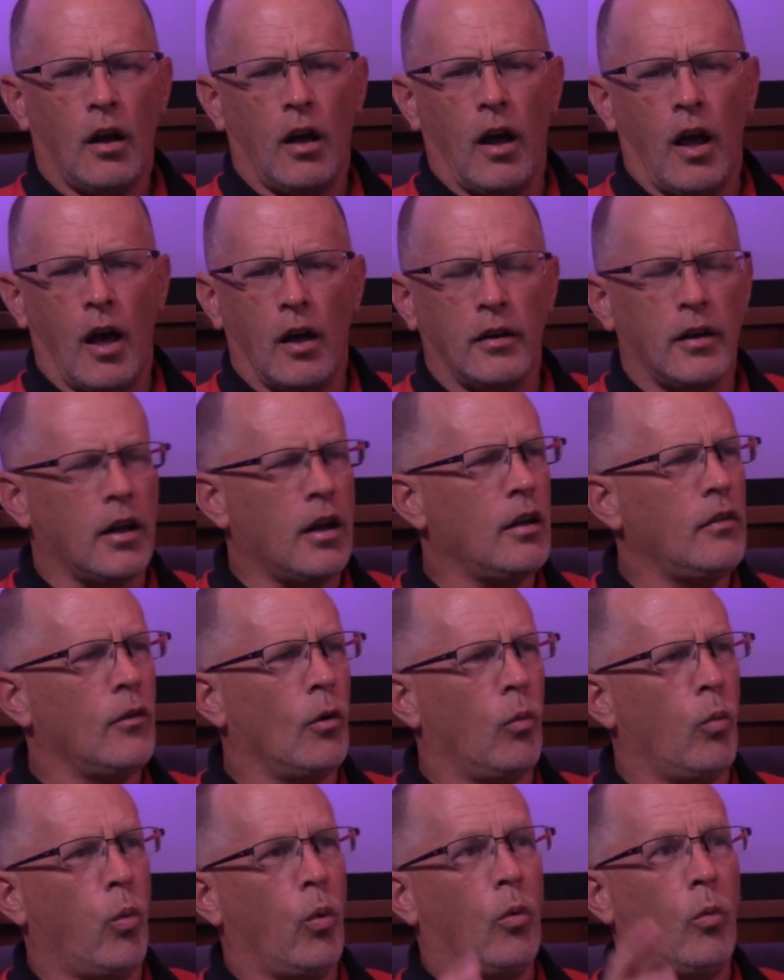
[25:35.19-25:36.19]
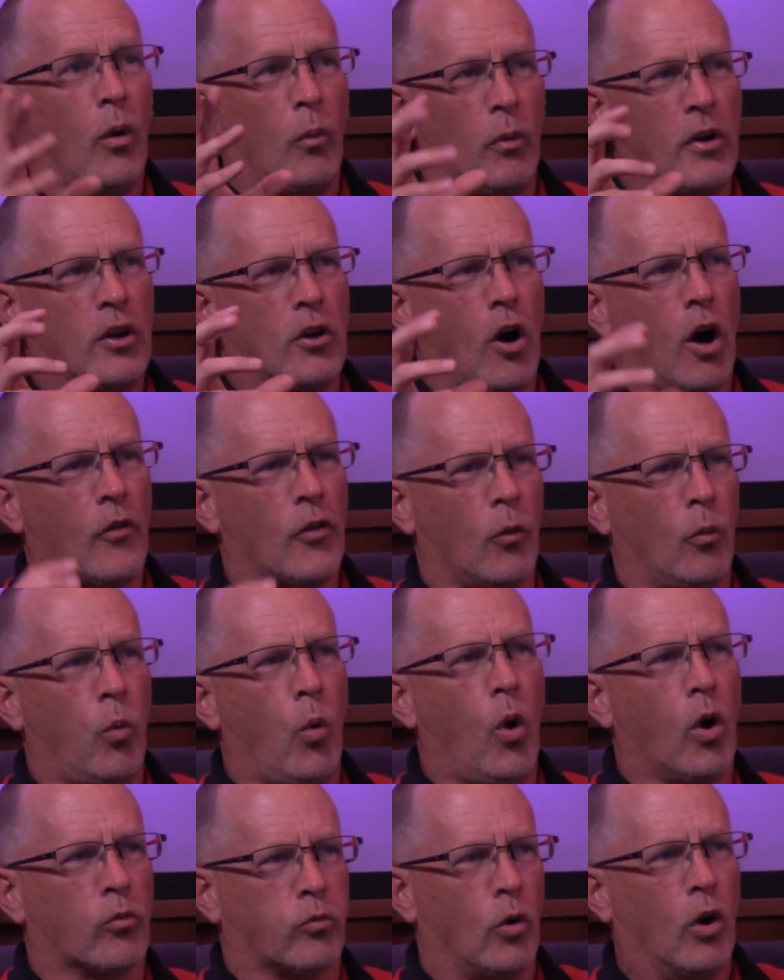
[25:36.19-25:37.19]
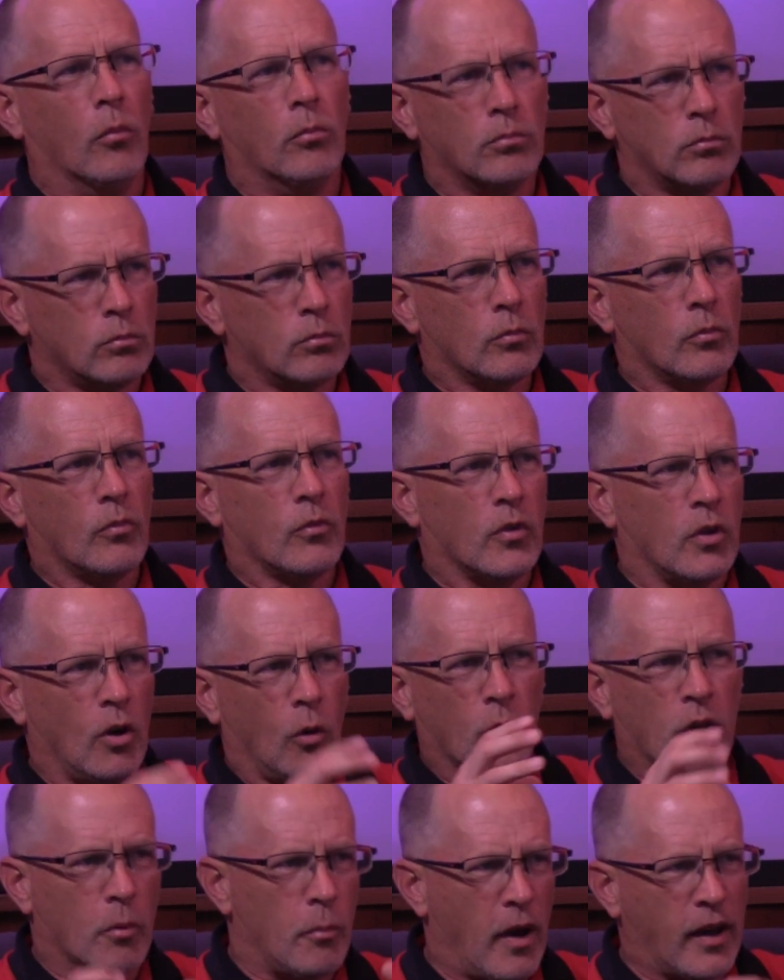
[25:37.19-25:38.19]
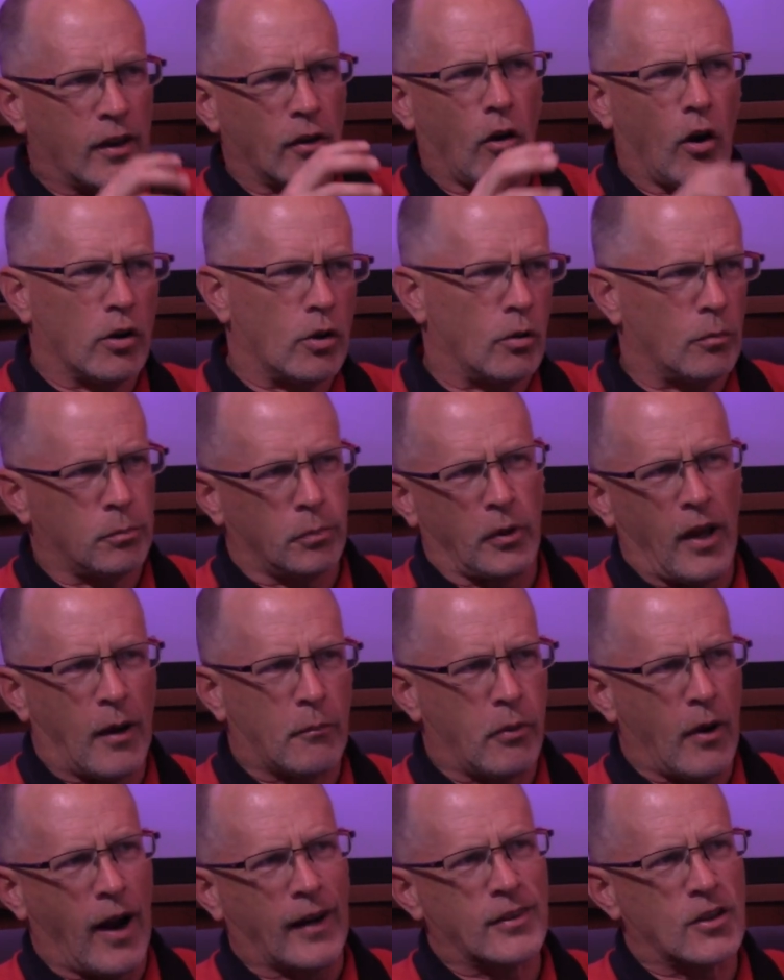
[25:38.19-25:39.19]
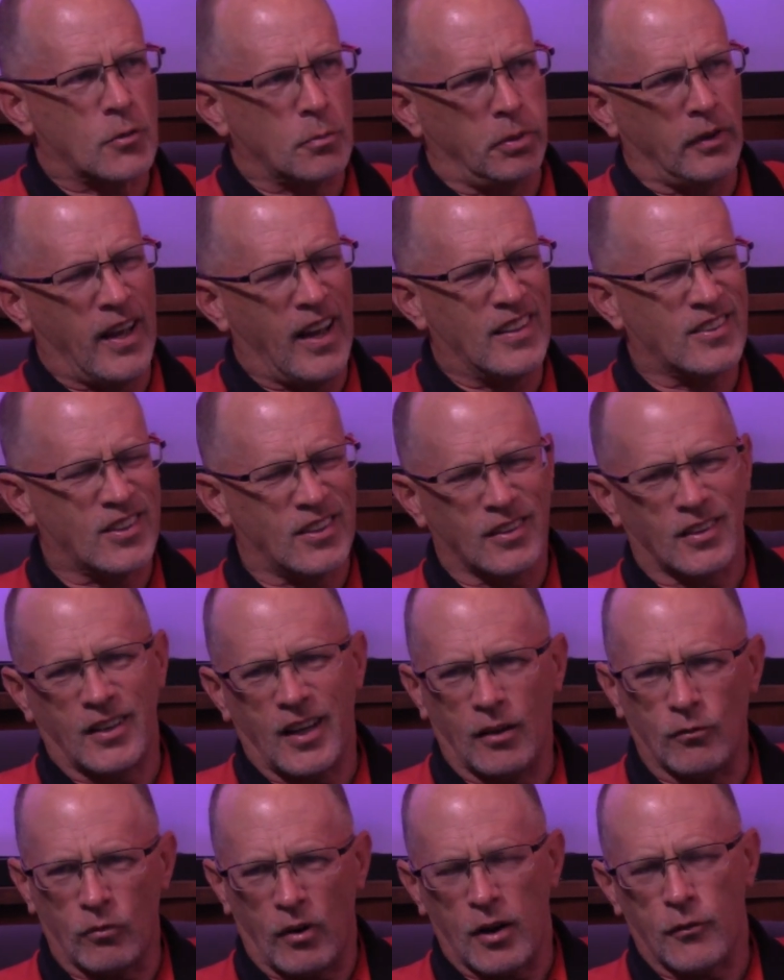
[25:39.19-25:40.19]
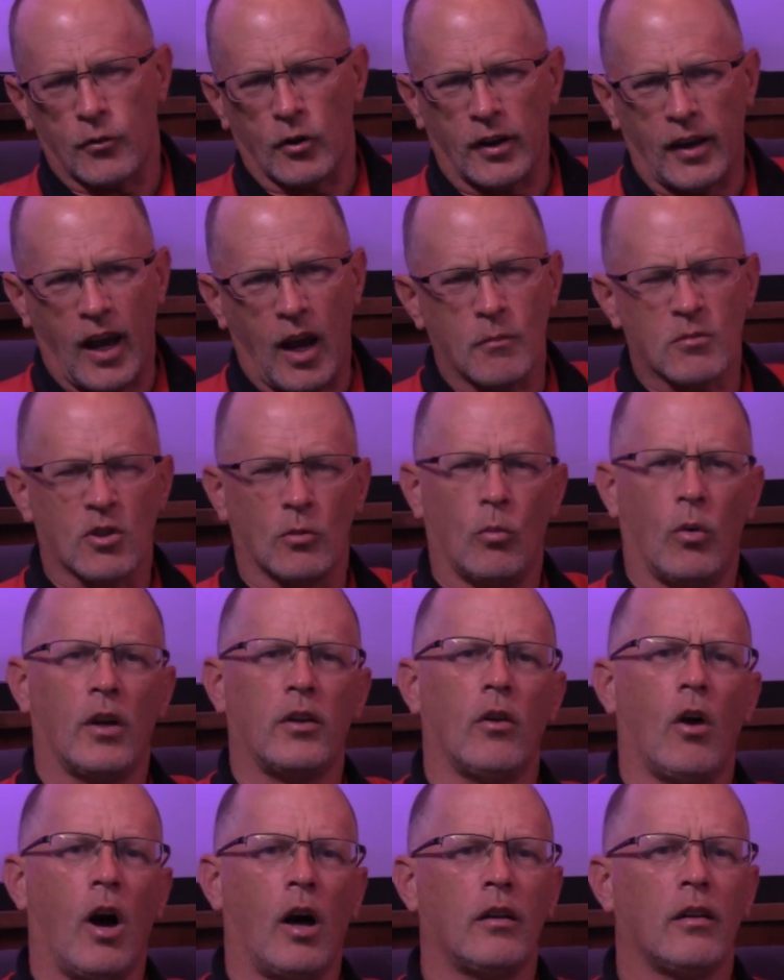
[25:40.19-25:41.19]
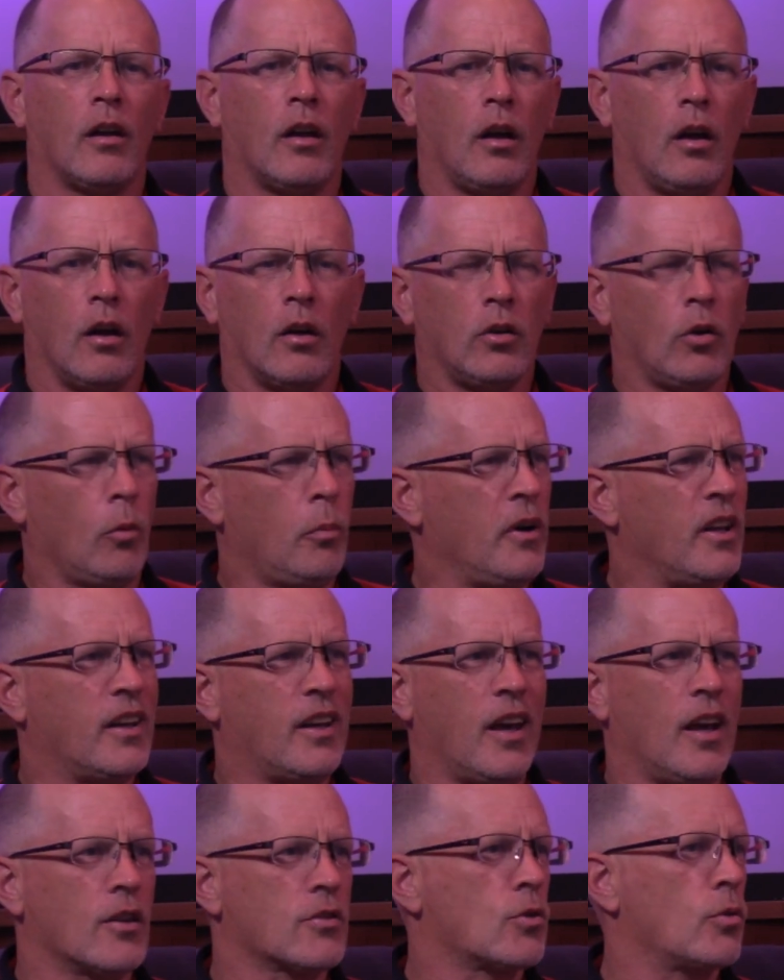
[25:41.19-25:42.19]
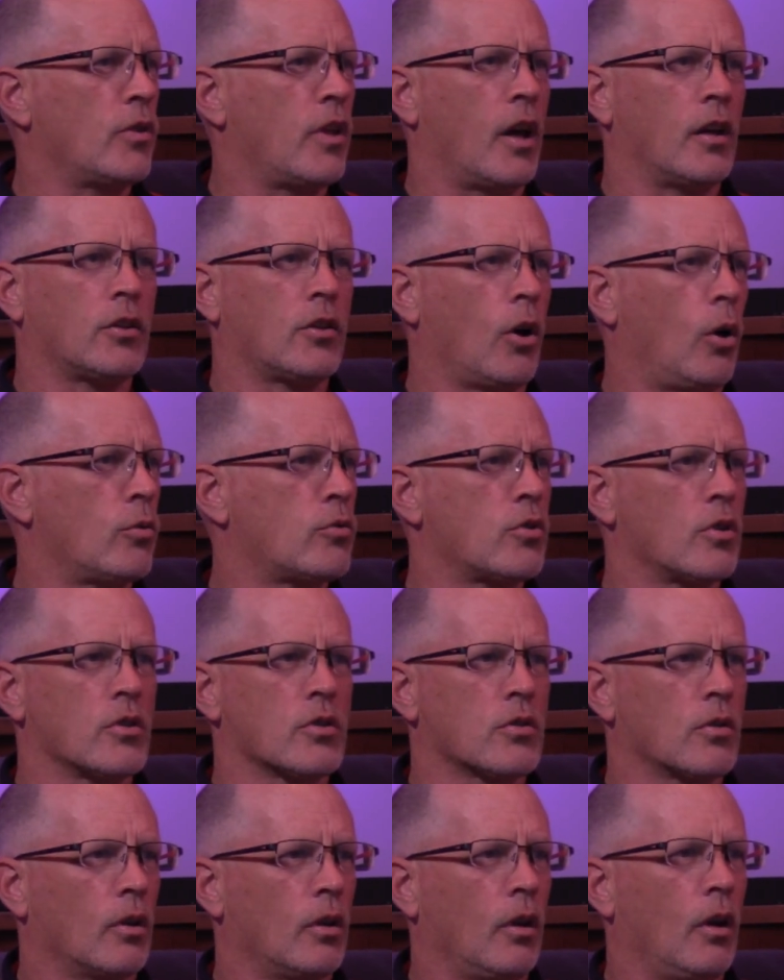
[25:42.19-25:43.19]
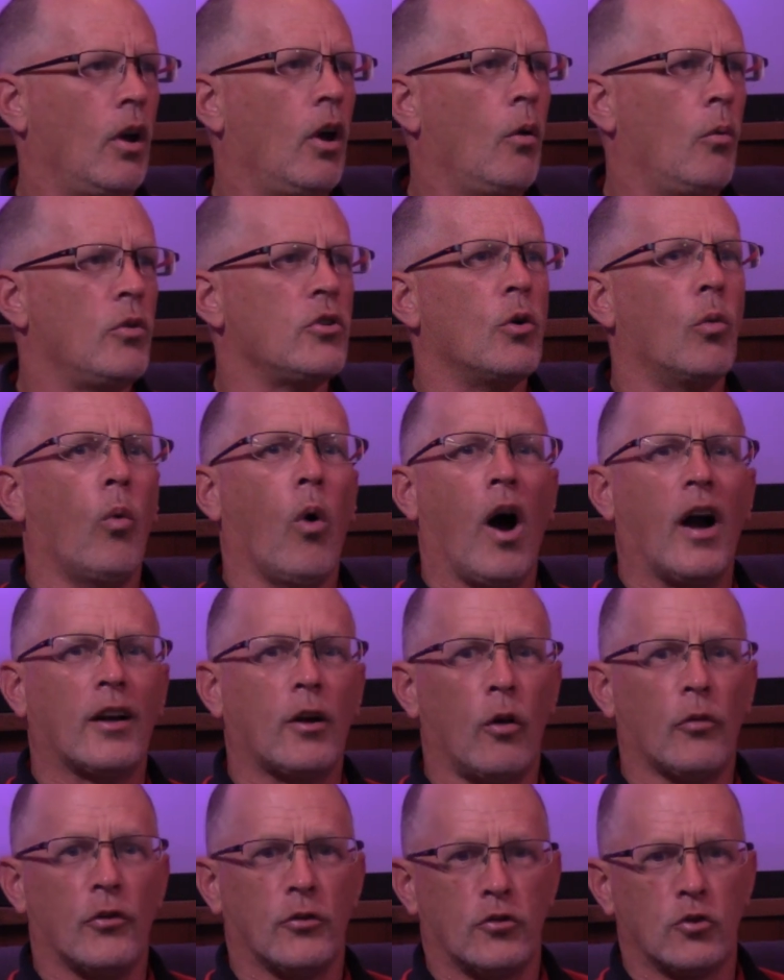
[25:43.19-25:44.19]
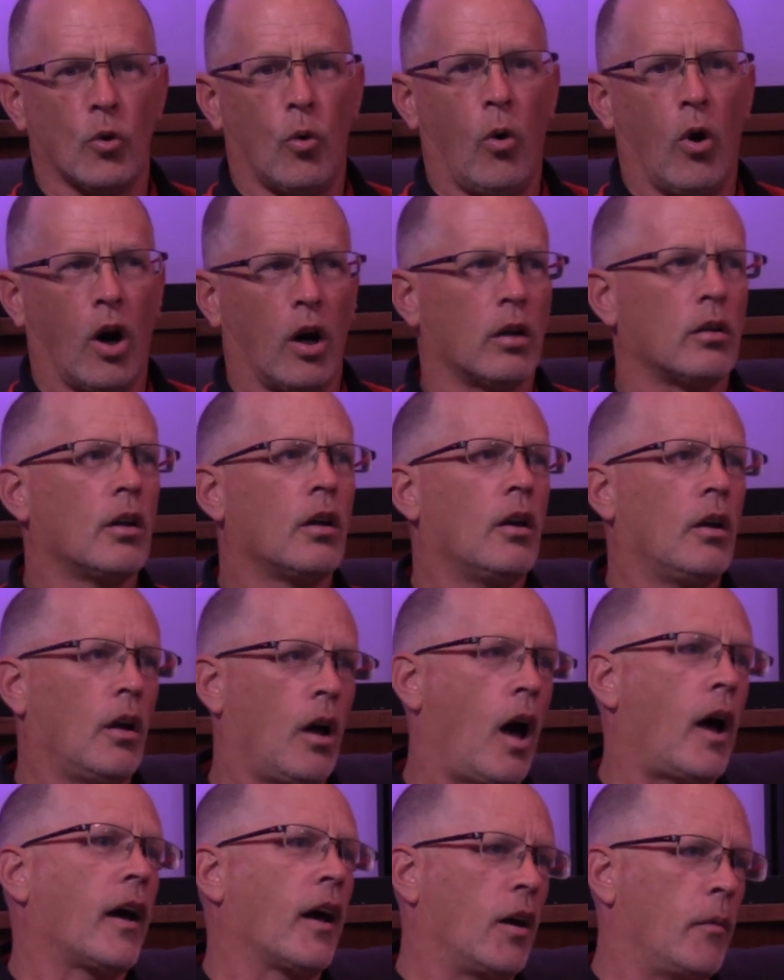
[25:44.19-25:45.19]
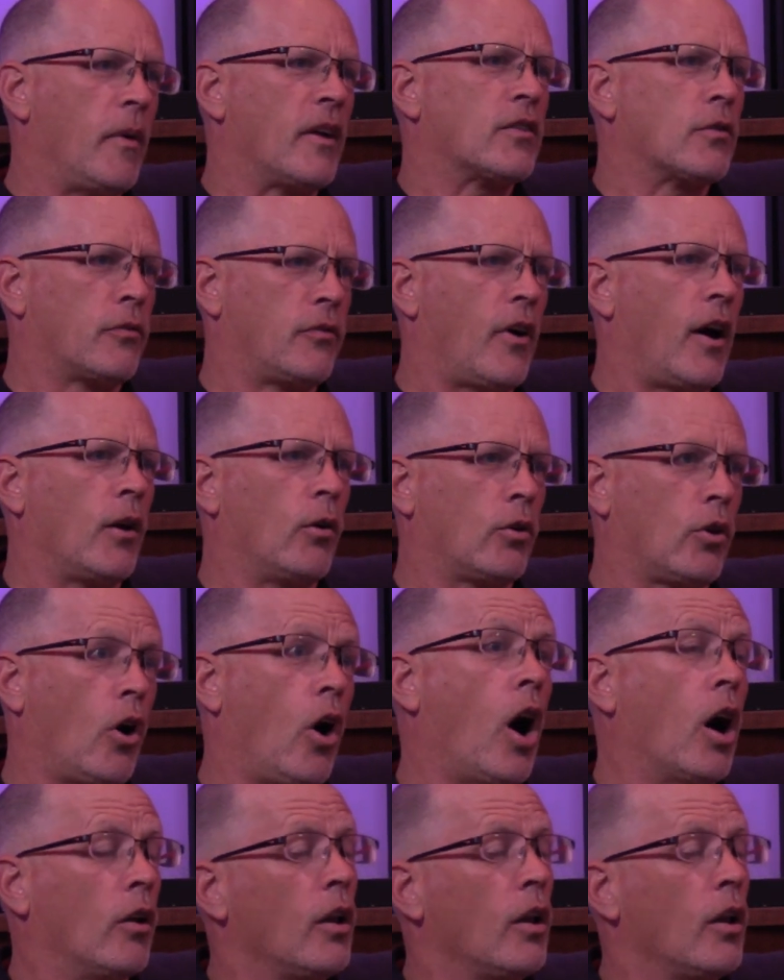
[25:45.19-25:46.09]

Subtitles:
And in what we called the war room, where you're making all your practice plans and getting ready for games and whatnot, nobody cares who the head coach is. When you walk out the door, I got to make the final call.